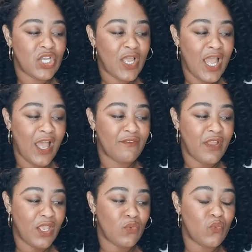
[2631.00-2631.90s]
have a
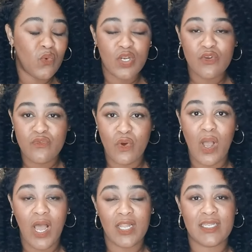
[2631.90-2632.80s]
wonderful
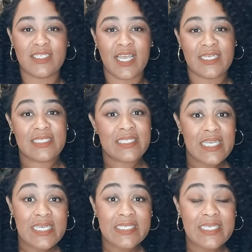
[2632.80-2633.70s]
holiday
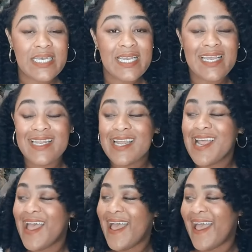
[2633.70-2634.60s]
season,
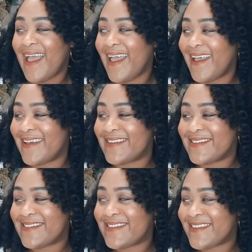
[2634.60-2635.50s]
and
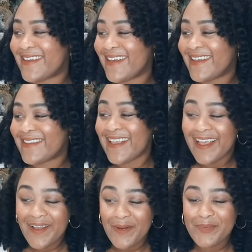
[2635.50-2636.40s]
yeah, I
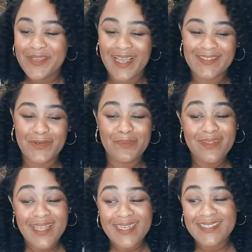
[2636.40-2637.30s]
hope you guys are
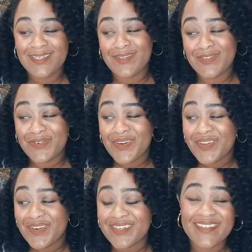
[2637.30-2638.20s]
blessed and enjoying your
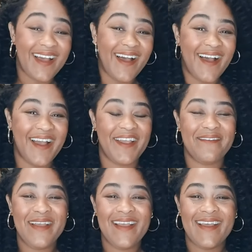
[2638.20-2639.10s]
time.
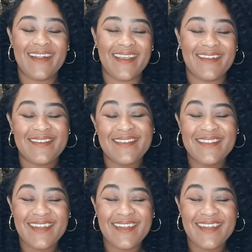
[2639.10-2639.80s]
And again, just thank